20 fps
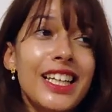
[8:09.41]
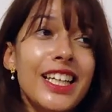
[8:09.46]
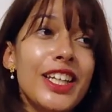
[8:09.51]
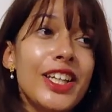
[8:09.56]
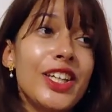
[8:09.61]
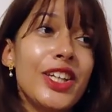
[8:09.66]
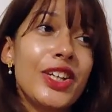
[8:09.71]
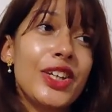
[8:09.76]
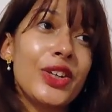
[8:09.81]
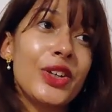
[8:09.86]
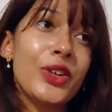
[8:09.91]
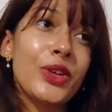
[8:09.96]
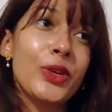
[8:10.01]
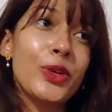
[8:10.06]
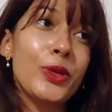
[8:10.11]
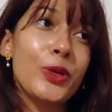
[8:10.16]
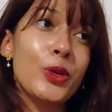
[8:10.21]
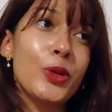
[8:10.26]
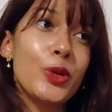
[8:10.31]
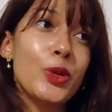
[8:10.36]

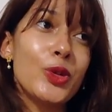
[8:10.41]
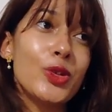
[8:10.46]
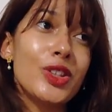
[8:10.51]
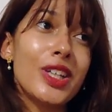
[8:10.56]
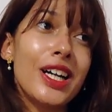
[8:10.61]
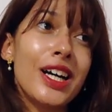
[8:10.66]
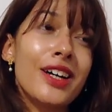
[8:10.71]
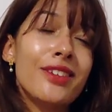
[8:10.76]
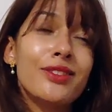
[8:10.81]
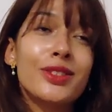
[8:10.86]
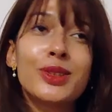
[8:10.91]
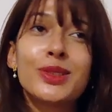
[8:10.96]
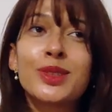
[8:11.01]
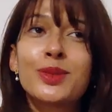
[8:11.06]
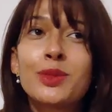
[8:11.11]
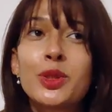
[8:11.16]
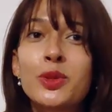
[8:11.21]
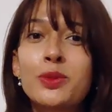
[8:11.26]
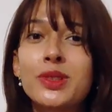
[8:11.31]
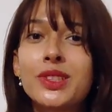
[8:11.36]
You have those
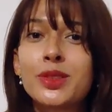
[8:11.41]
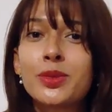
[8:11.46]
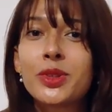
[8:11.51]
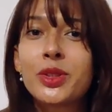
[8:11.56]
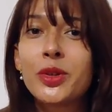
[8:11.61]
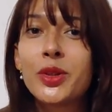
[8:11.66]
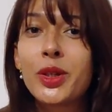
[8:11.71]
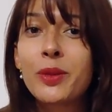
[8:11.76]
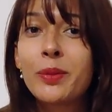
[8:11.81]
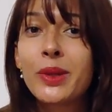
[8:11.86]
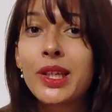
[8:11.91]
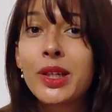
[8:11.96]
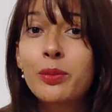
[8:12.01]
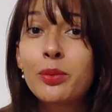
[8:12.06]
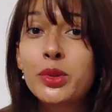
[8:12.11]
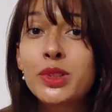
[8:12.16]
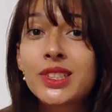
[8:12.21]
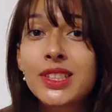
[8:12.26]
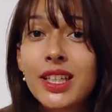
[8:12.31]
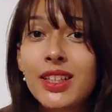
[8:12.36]
moments when you're being
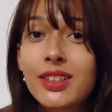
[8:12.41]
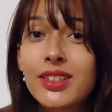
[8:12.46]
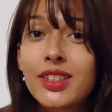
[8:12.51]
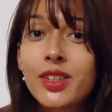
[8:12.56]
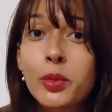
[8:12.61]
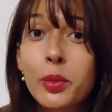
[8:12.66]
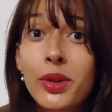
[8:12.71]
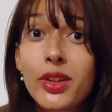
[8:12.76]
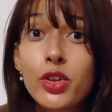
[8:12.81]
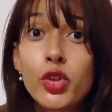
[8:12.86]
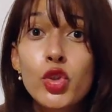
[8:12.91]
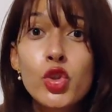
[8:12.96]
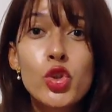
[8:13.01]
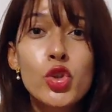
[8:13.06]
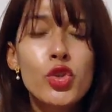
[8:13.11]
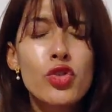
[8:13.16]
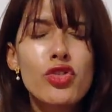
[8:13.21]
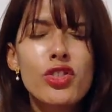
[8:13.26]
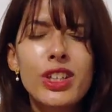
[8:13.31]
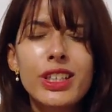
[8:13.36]
presented with
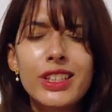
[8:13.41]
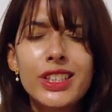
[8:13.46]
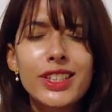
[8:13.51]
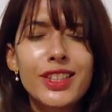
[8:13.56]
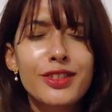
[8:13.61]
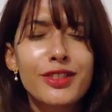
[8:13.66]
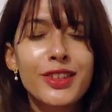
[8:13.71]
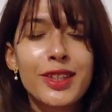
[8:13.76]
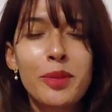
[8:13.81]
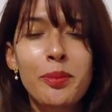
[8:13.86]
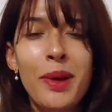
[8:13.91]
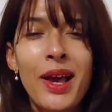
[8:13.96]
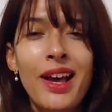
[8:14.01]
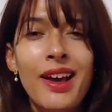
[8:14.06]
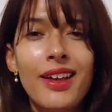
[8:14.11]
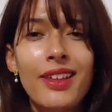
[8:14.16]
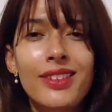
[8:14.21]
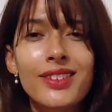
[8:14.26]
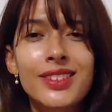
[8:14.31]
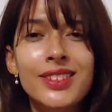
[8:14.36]
two very different
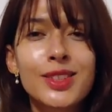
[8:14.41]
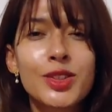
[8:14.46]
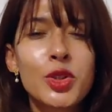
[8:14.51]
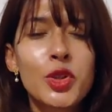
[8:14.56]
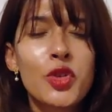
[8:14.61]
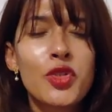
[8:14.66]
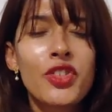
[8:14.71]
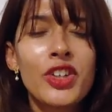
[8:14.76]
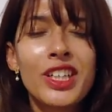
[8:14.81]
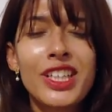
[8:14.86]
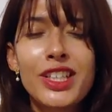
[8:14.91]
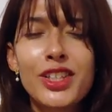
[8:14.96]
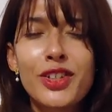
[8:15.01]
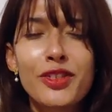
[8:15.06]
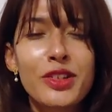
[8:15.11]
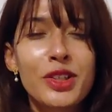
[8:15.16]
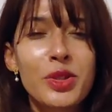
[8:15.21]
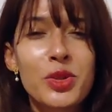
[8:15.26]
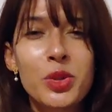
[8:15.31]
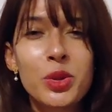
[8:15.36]
paths, two very
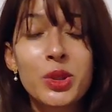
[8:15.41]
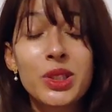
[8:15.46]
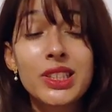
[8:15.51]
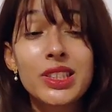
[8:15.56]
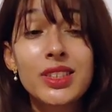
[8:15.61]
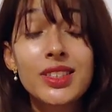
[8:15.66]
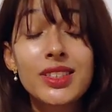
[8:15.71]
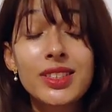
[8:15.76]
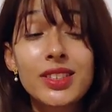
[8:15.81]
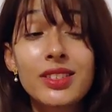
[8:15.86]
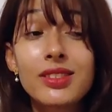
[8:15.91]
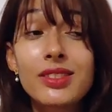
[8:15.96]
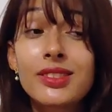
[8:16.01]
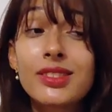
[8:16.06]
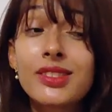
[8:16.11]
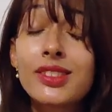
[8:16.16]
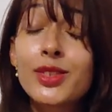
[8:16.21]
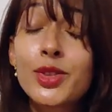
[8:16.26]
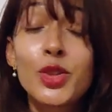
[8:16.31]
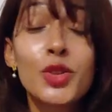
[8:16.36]
different choices, and
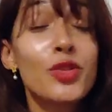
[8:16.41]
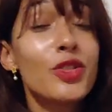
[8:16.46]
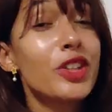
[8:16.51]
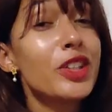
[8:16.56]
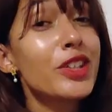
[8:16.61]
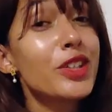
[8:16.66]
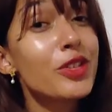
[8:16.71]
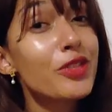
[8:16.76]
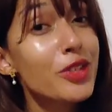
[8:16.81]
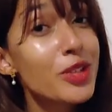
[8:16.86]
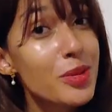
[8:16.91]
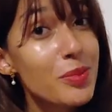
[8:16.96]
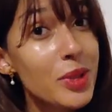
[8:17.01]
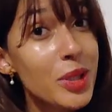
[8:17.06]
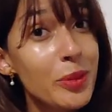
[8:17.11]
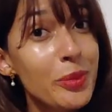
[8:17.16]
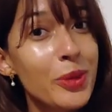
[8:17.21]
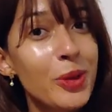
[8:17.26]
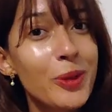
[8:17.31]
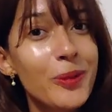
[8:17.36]
two very different
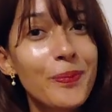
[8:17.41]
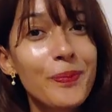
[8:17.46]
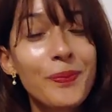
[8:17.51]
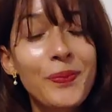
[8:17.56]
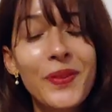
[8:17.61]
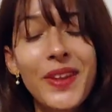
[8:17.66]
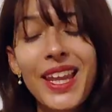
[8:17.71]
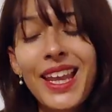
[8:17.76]
people.